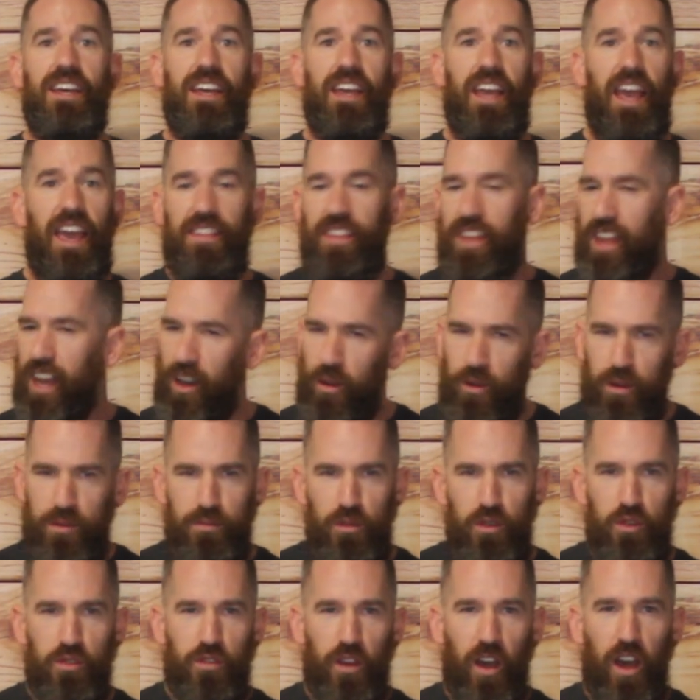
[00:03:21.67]
And then I would
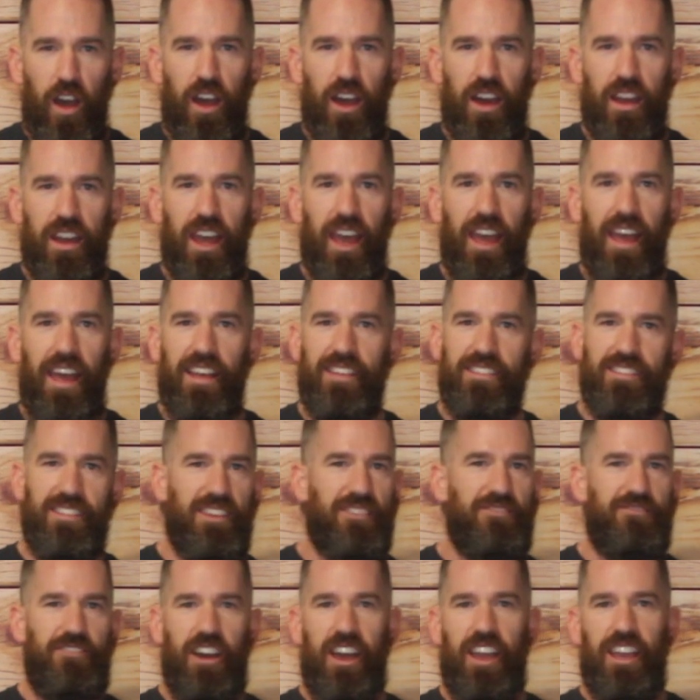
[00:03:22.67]
move on as
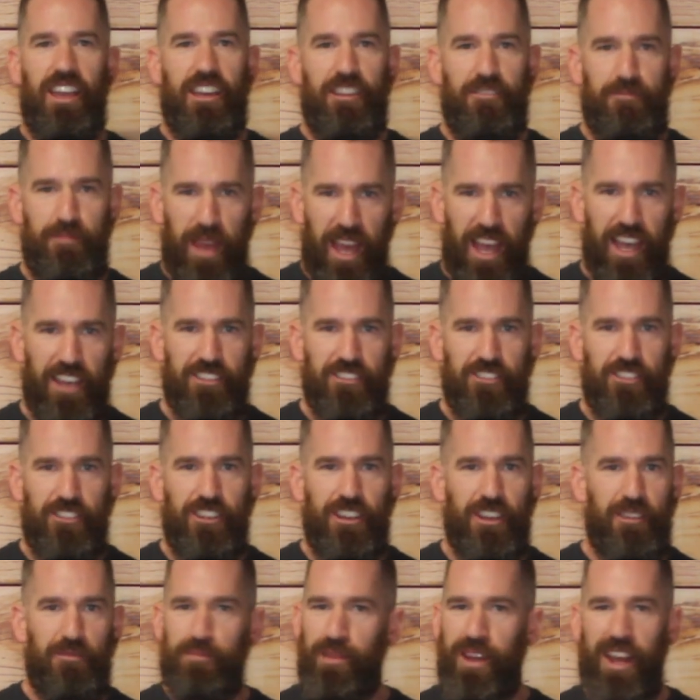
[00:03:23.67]
if I had mastered
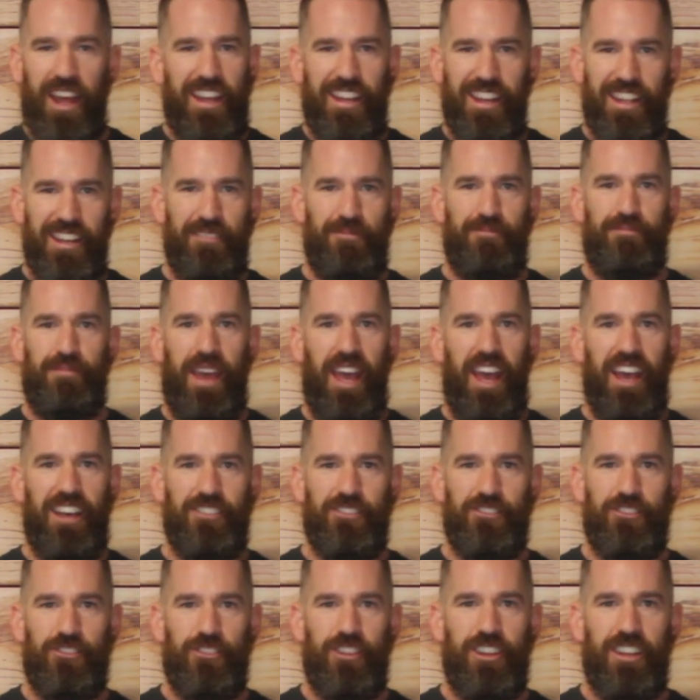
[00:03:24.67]
it. But I didn't
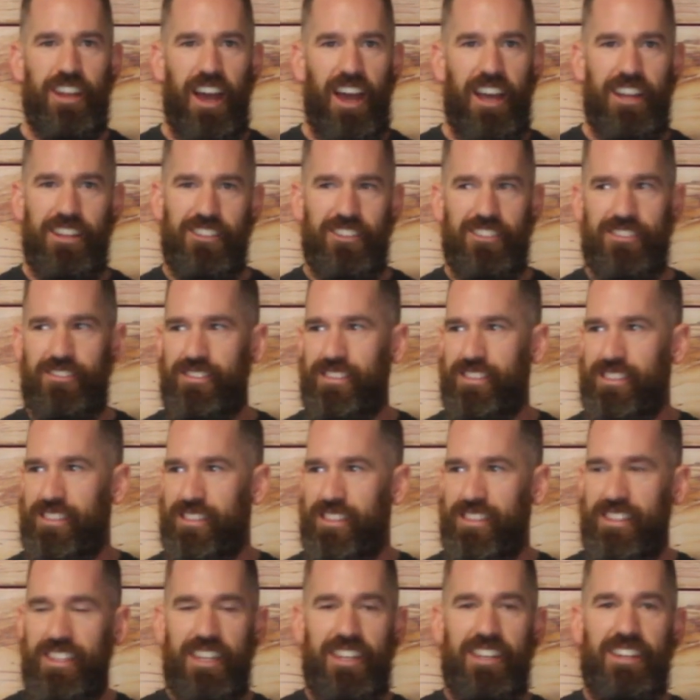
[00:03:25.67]
master it, I just
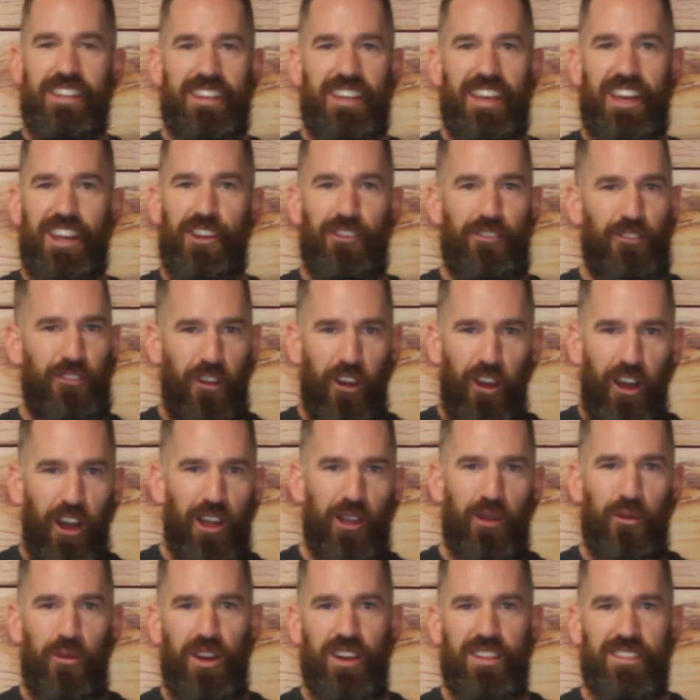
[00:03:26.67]
didn't get it
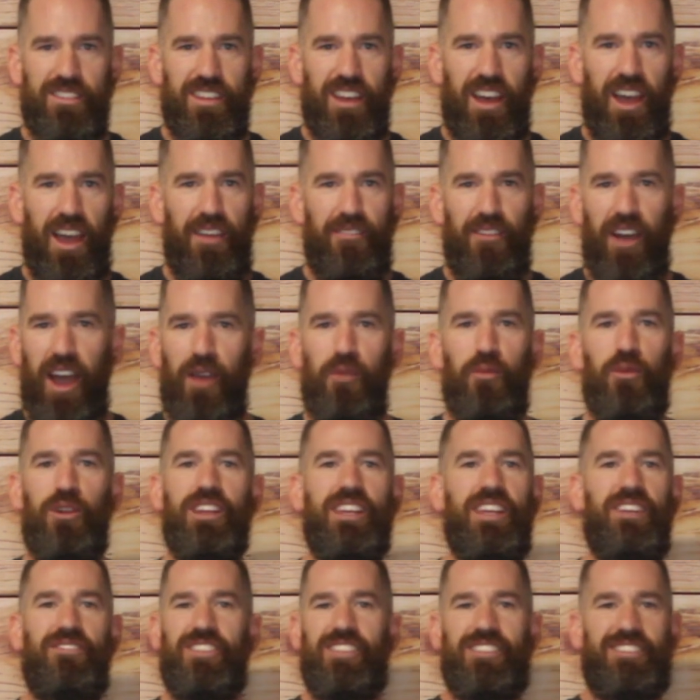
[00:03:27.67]
wrong one time. I
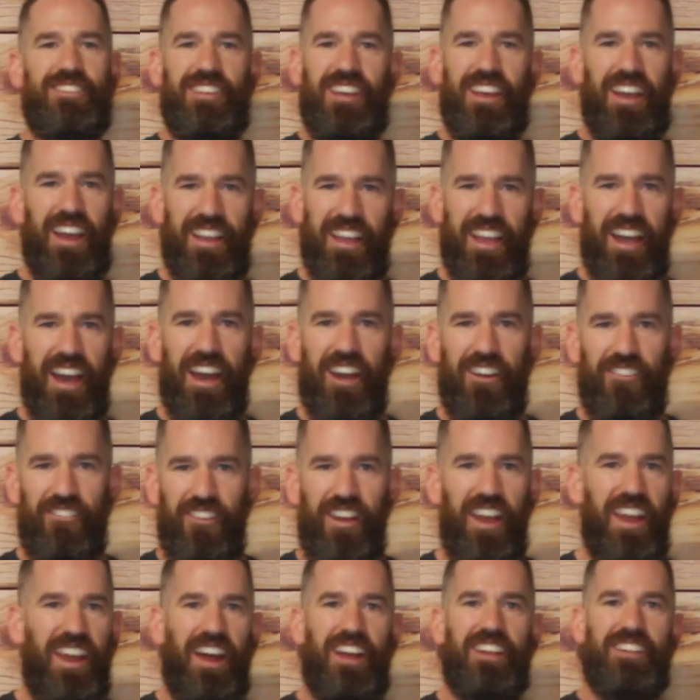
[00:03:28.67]
wouldn't even say I got it
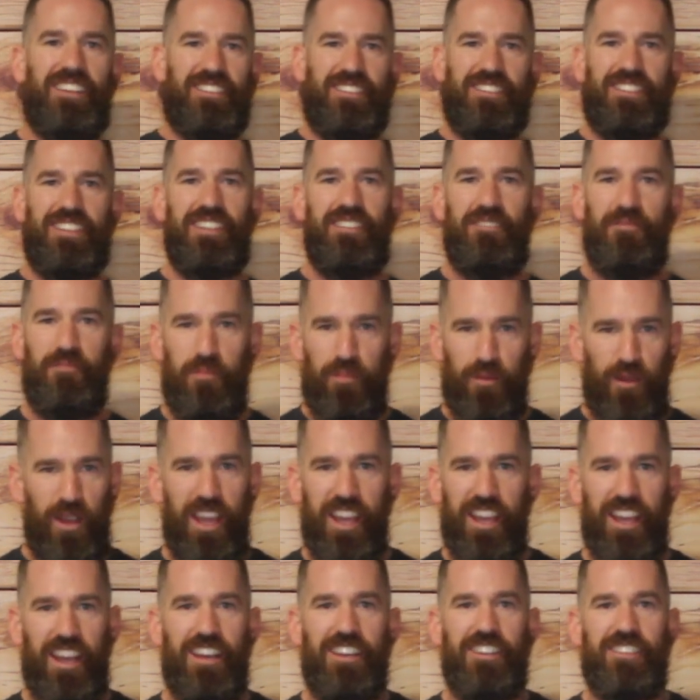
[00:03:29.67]
right, I just didn't
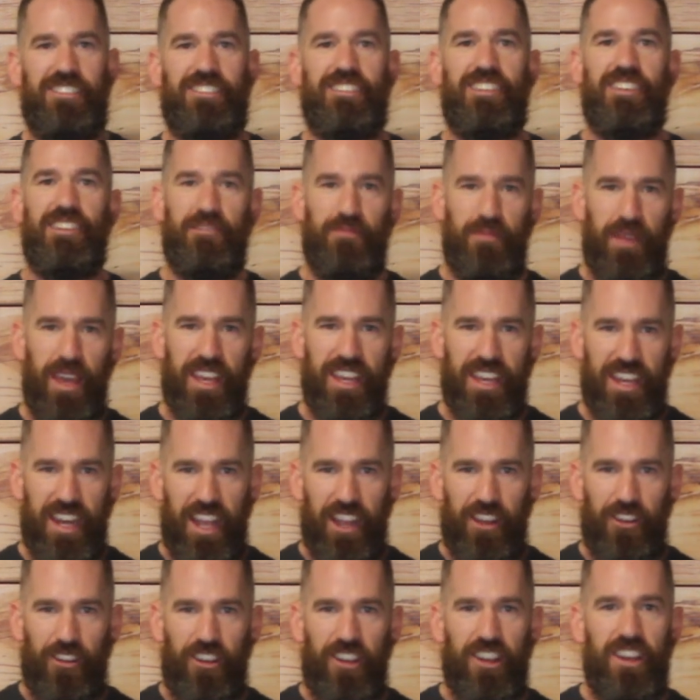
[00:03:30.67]
break, I just didn't make an
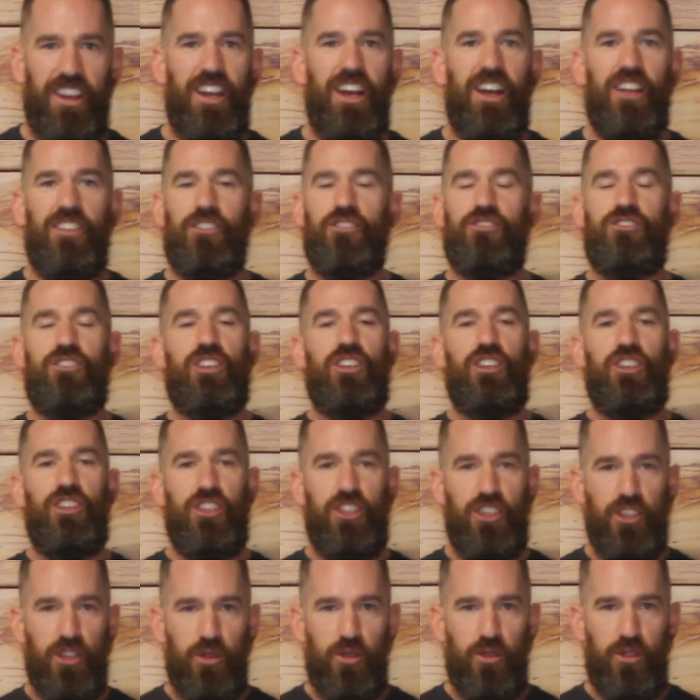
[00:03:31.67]
error. There's a
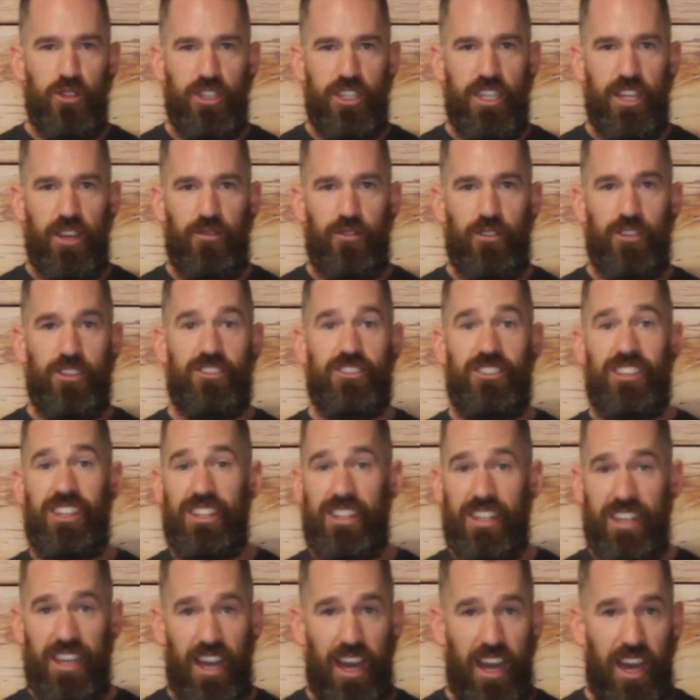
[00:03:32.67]
huge difference in
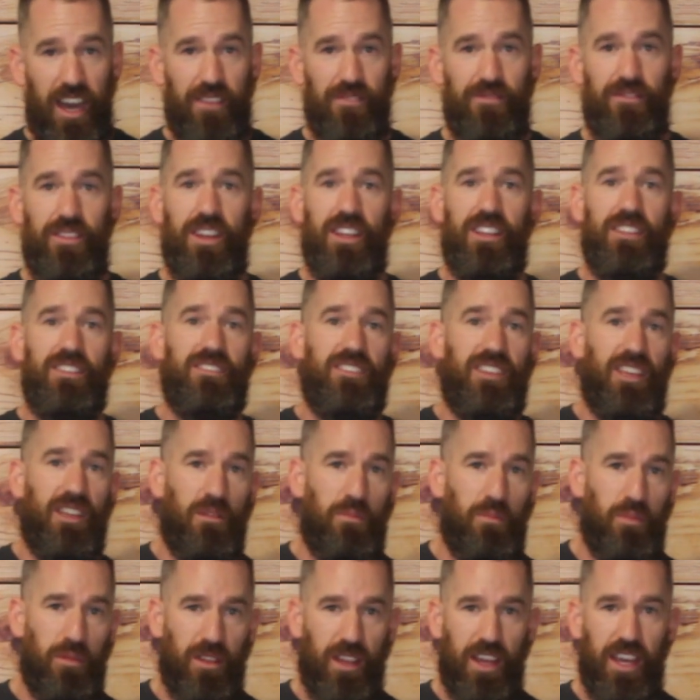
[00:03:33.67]
confidence, in
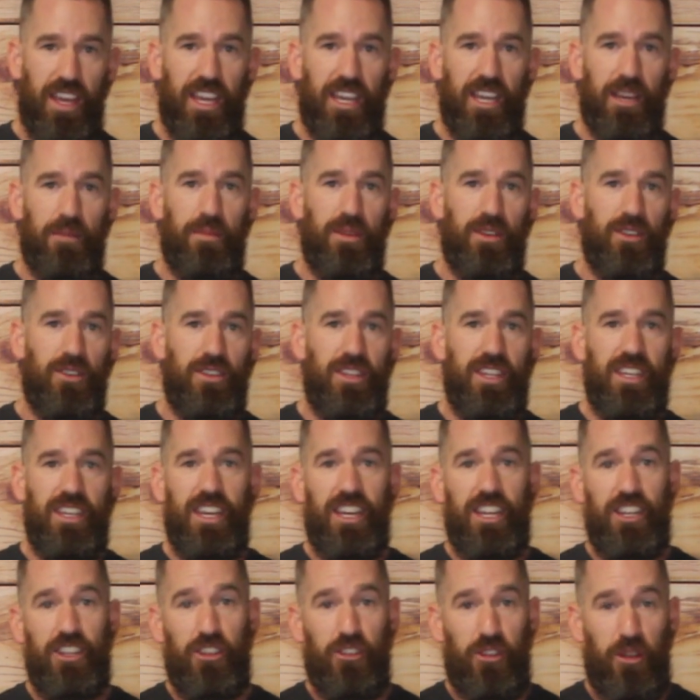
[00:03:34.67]
playing ability,
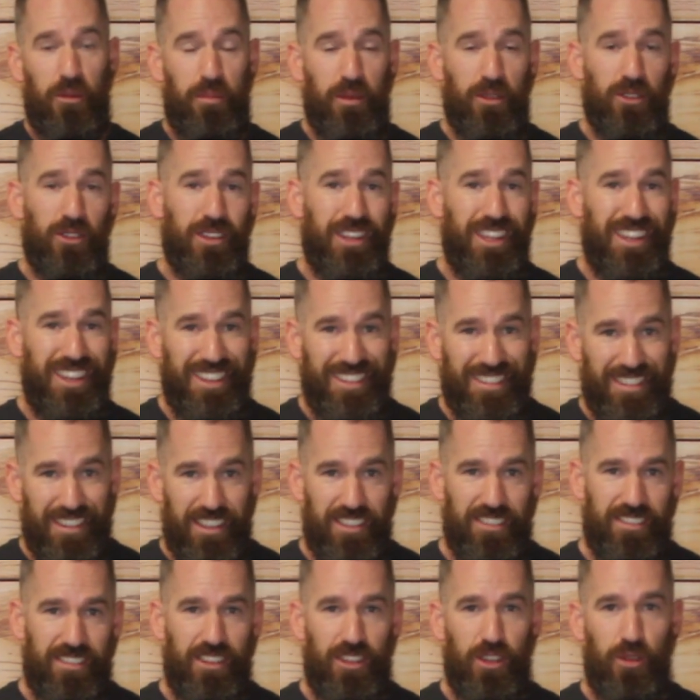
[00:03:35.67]
in your ability to
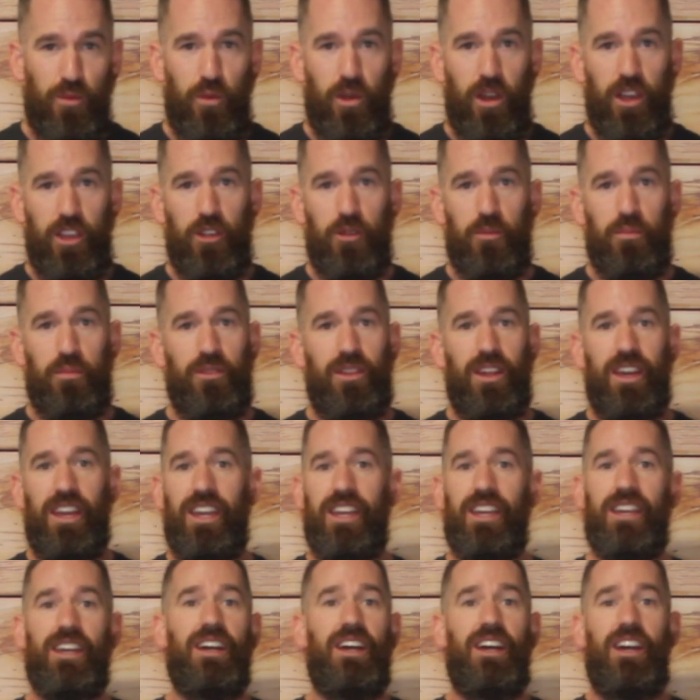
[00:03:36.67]
listen to what you're
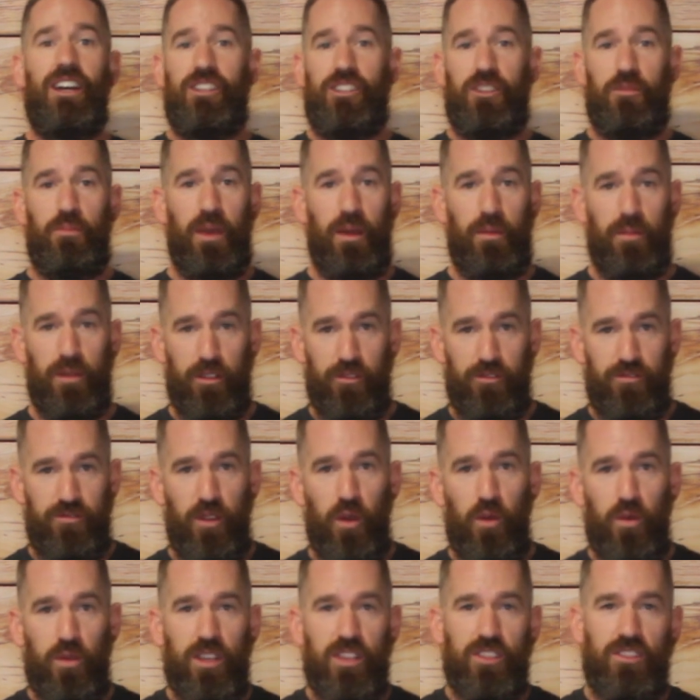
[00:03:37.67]
playing, to be able to
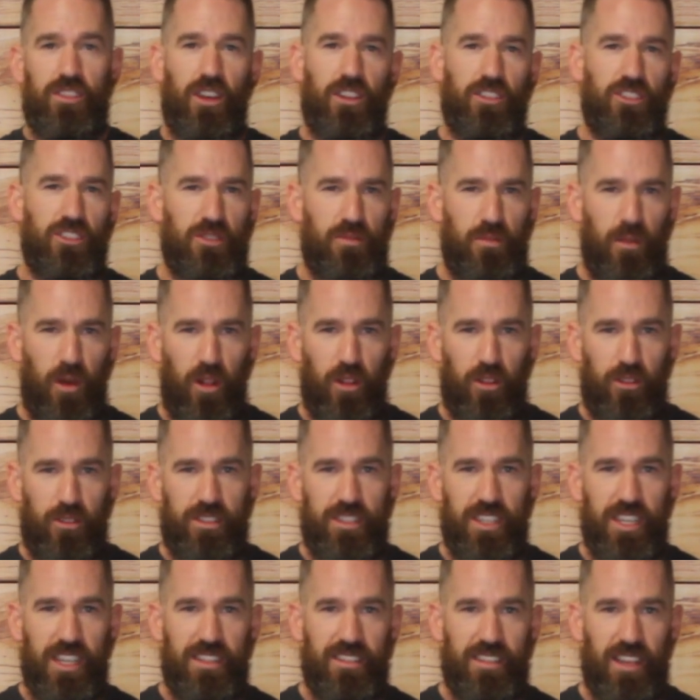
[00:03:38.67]
focus on smaller
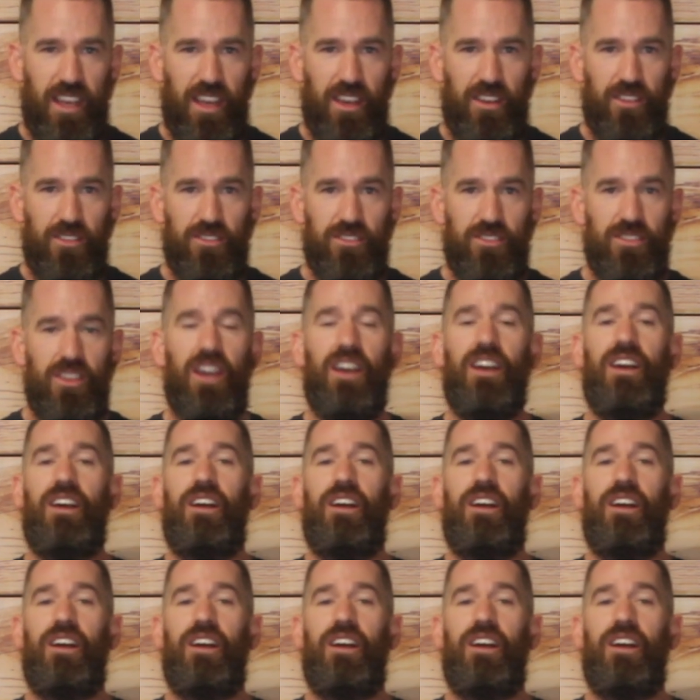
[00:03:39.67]
details.